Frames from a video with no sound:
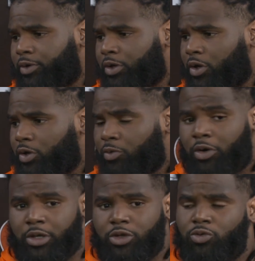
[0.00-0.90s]
You know, you
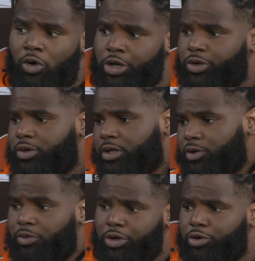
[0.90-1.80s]
wanna do
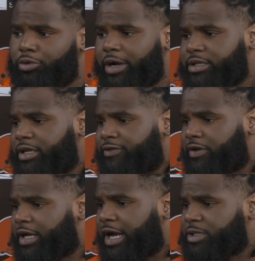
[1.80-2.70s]
the right thing for
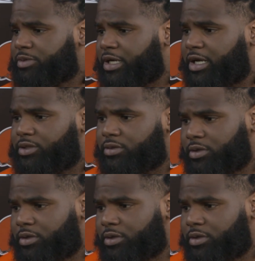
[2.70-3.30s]
the guys beside you.